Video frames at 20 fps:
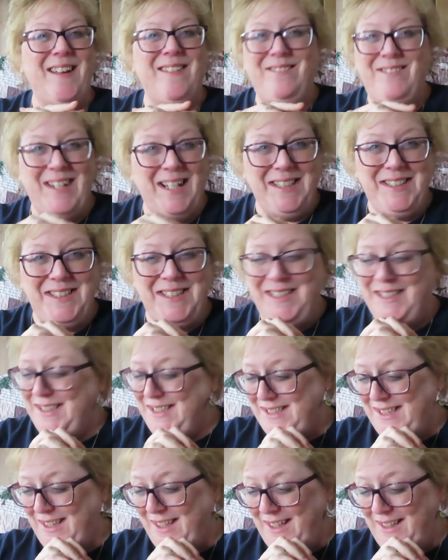
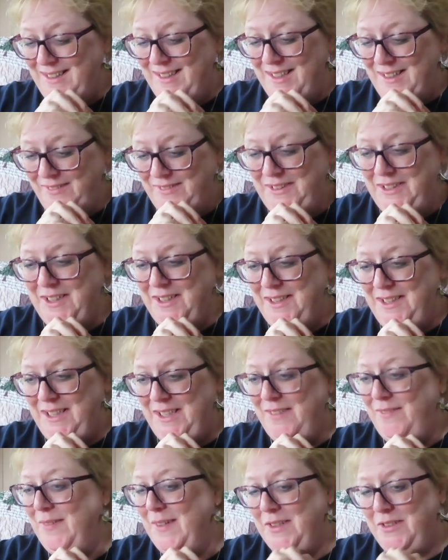Veggies. I love
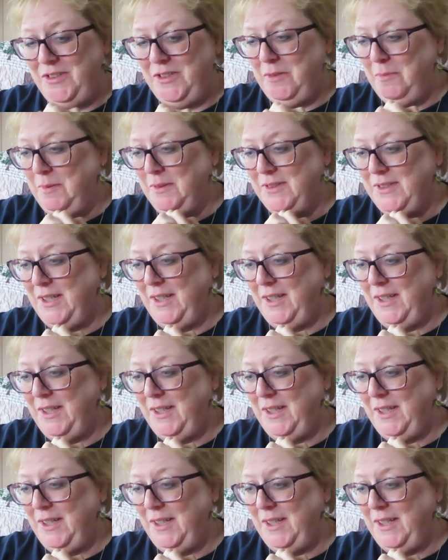Chinese vegetables.